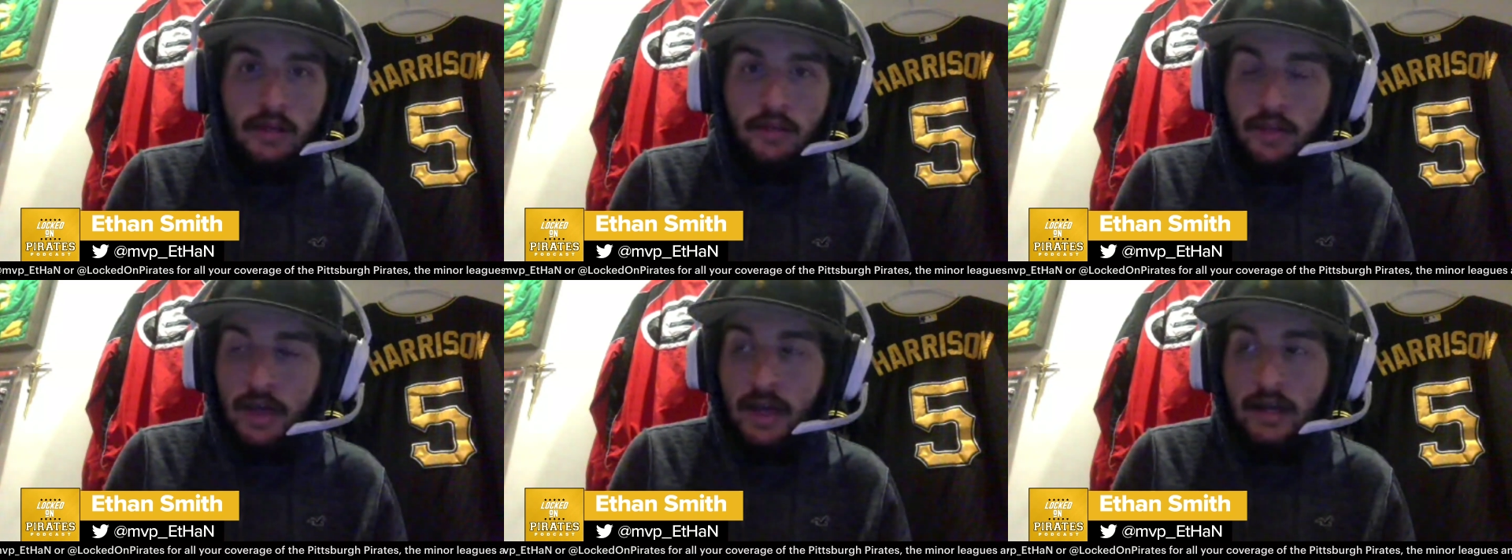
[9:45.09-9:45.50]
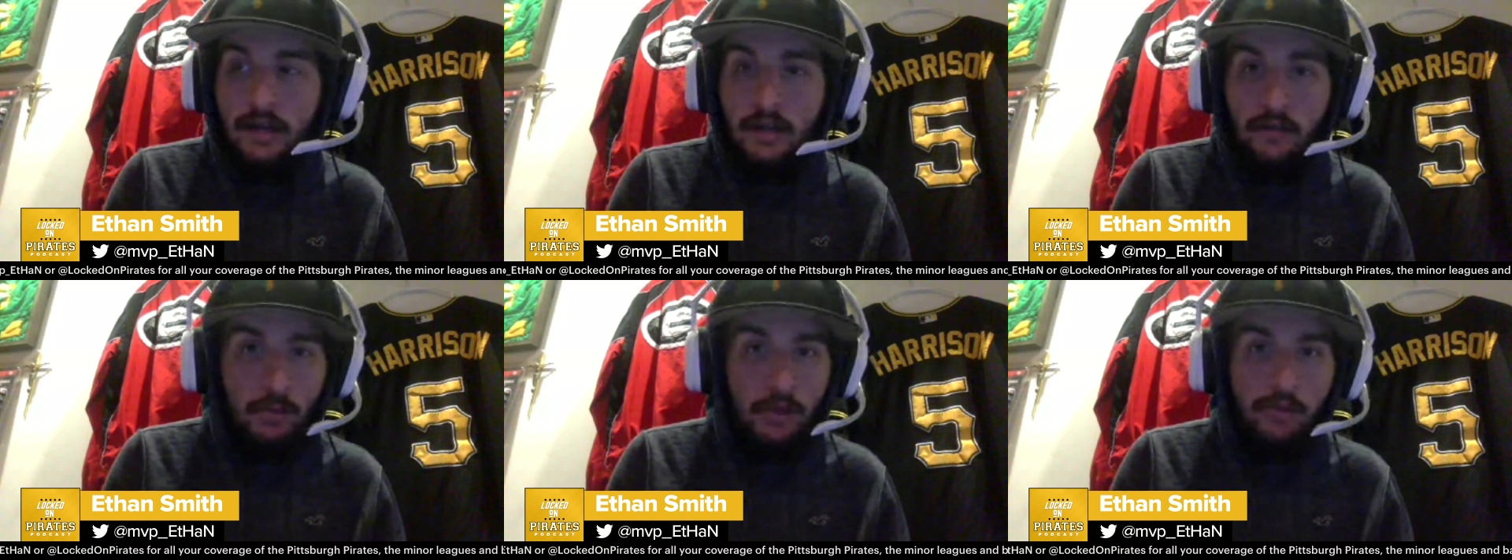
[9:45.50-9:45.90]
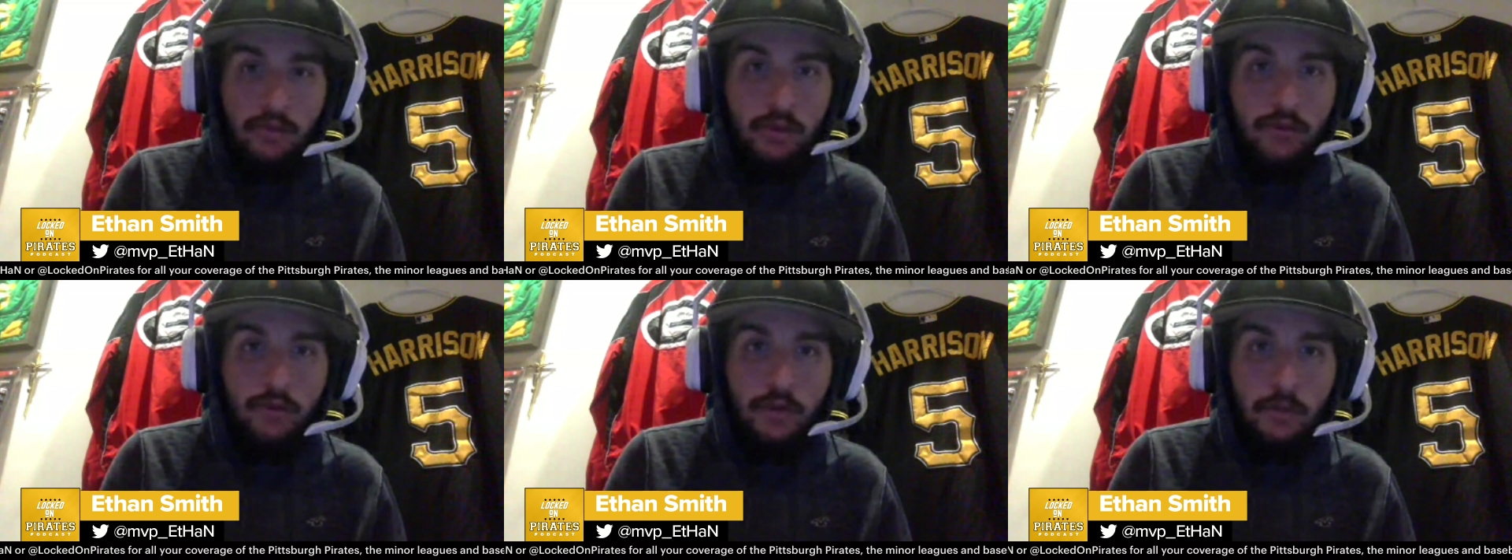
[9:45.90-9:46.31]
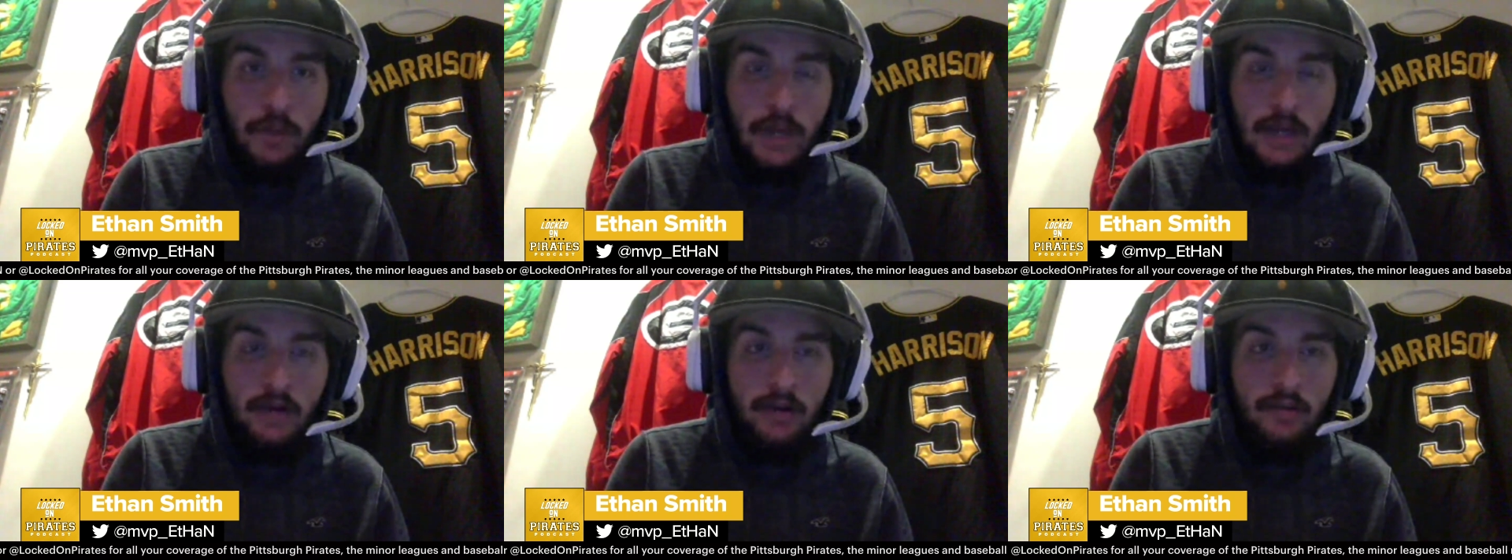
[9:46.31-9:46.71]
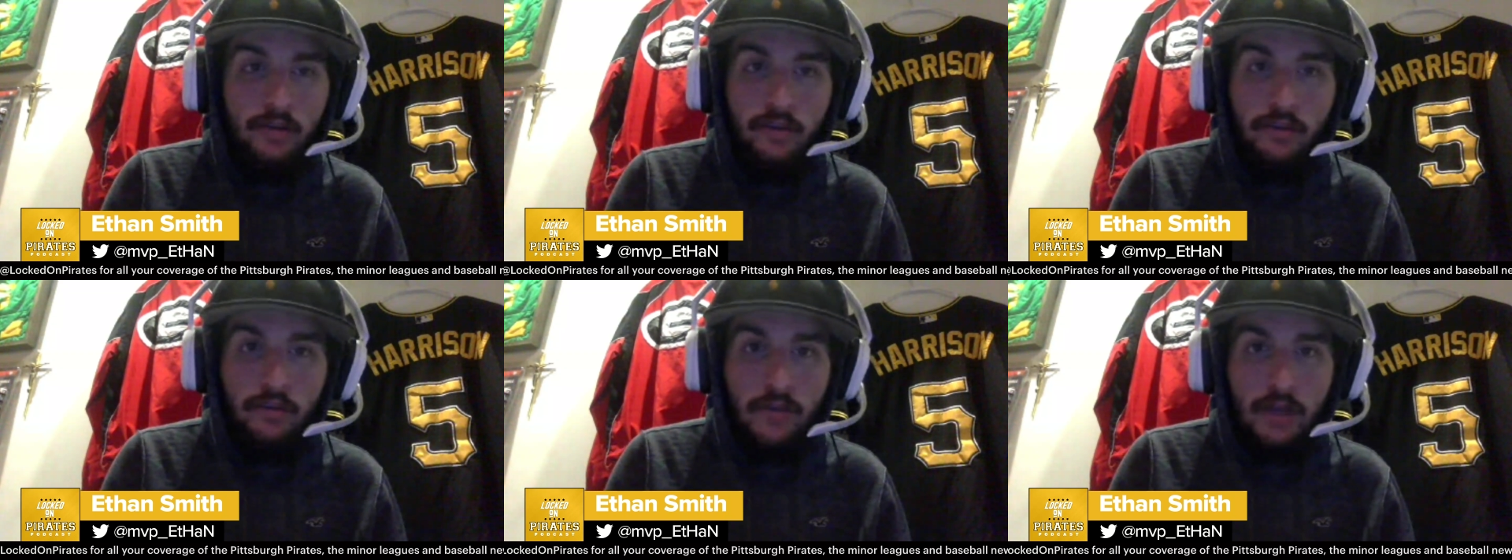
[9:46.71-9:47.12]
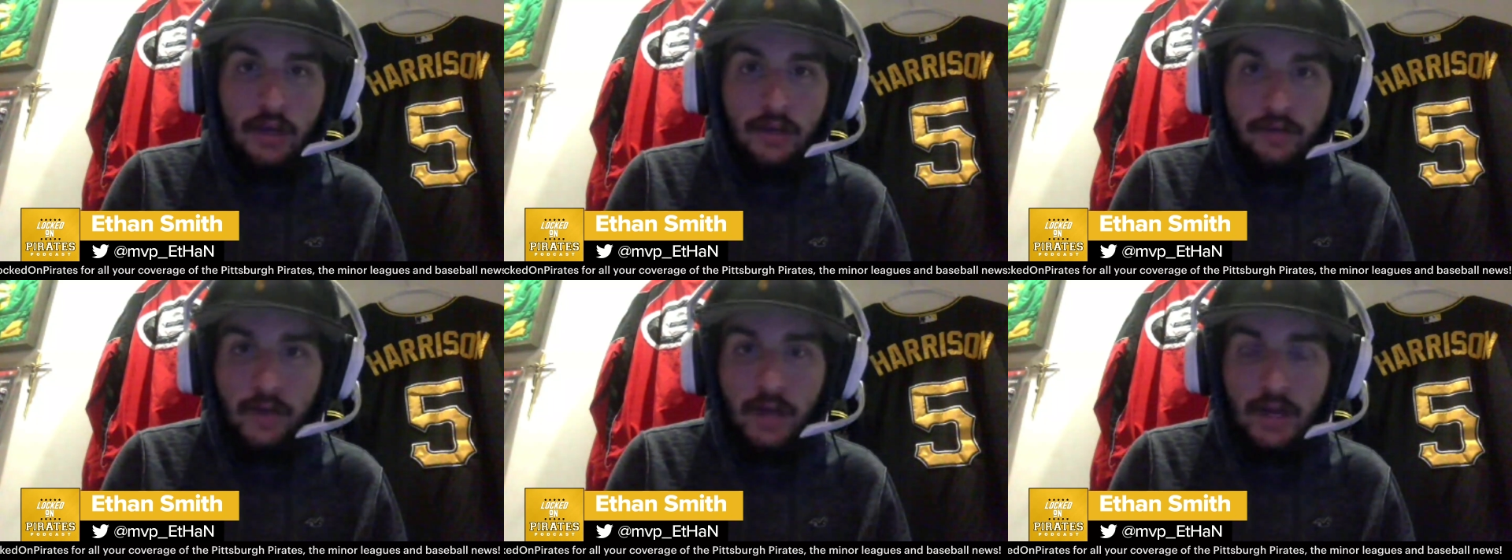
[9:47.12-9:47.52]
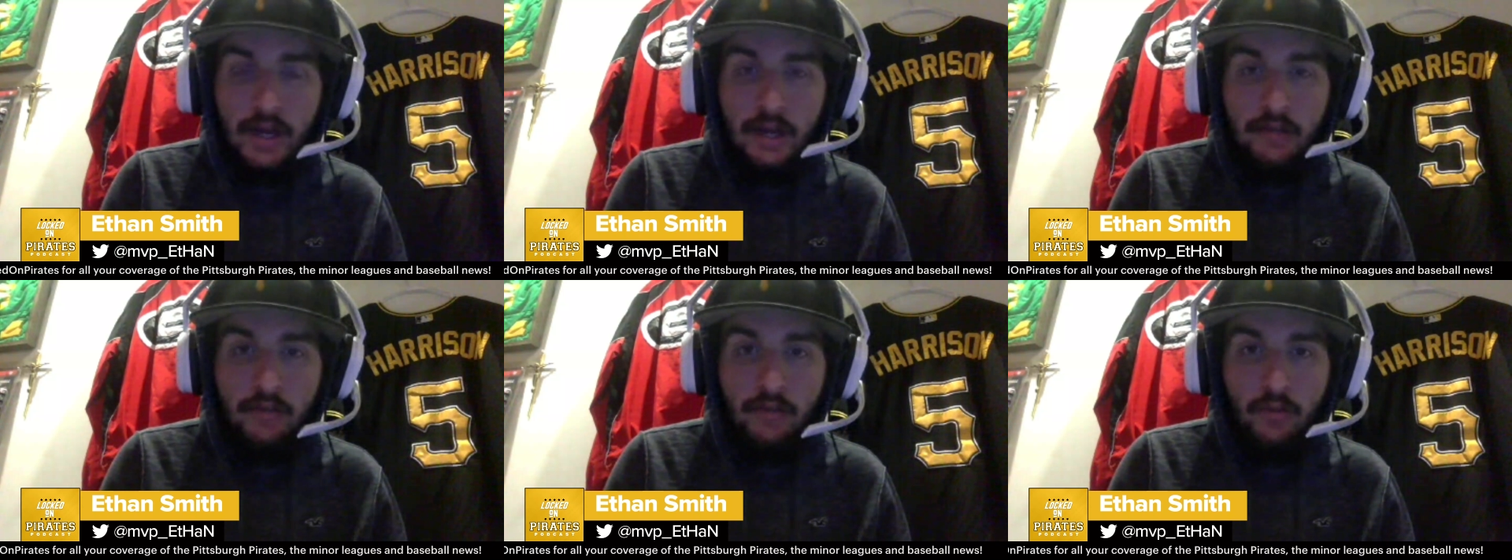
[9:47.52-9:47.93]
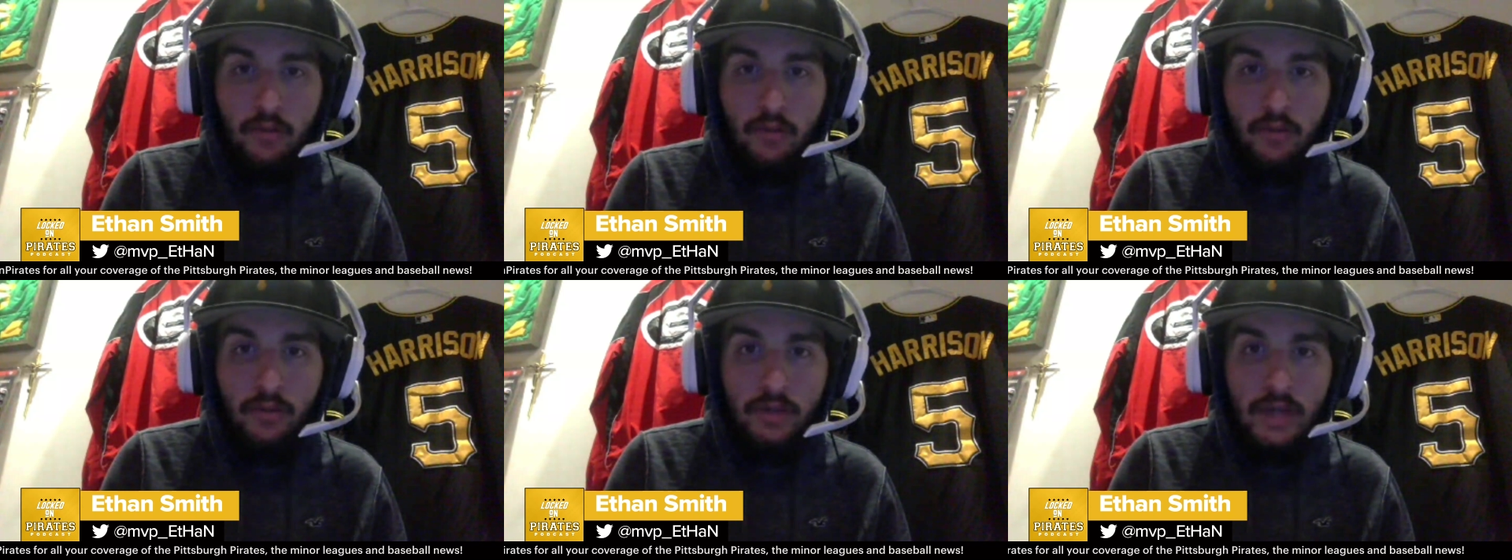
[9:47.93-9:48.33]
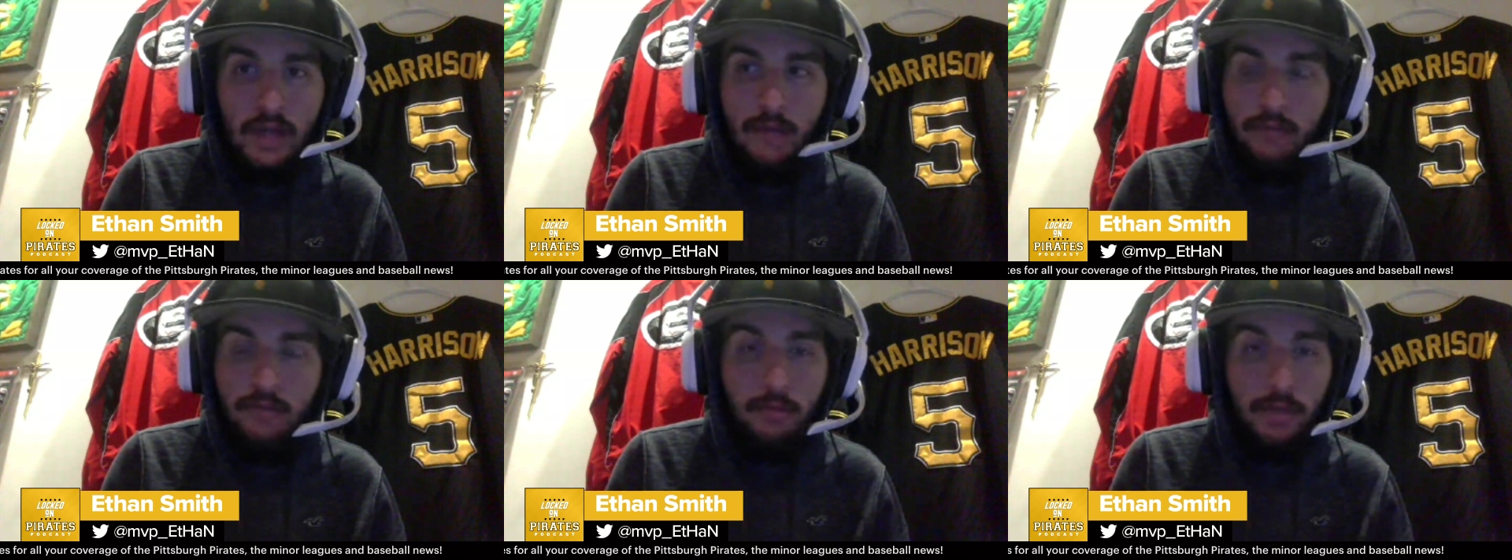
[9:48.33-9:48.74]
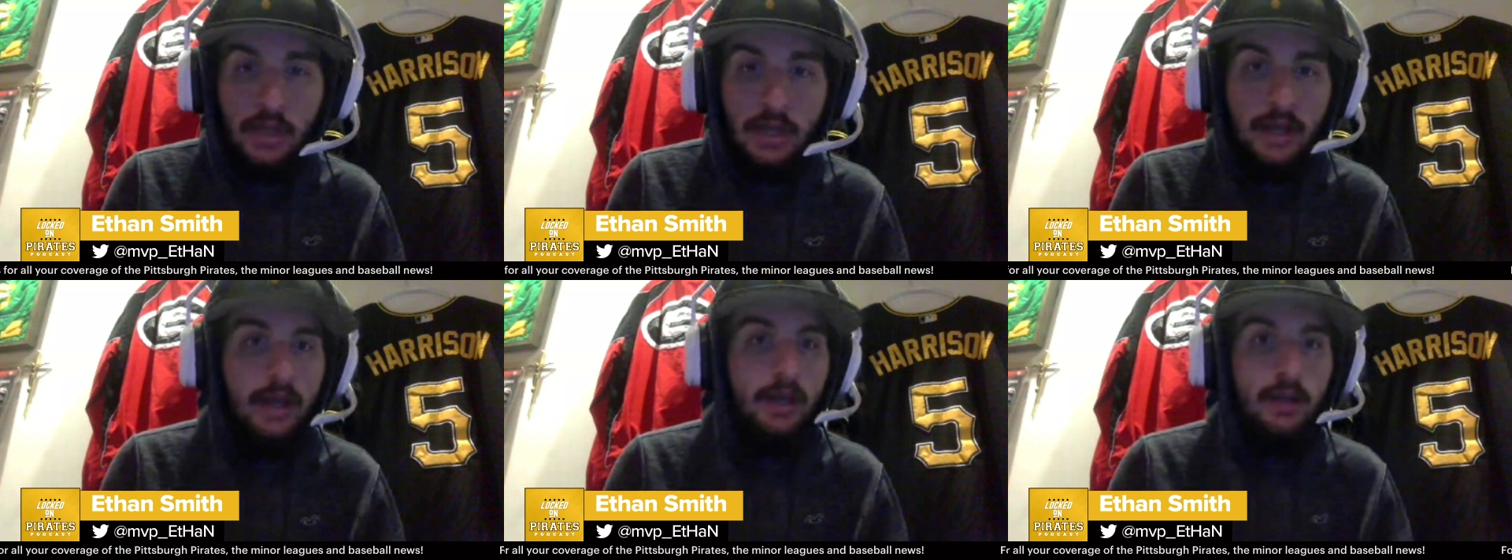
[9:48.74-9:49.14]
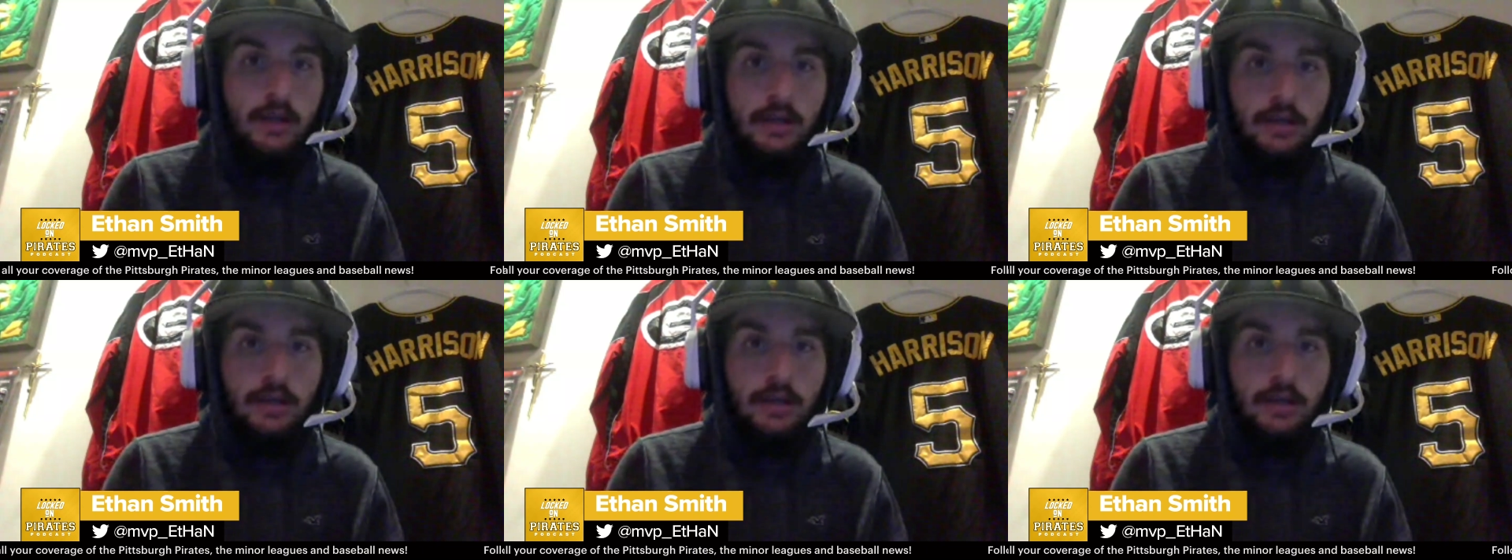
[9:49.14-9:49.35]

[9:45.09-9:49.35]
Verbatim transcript: that, especially for the Pirates, is a very financial game to play.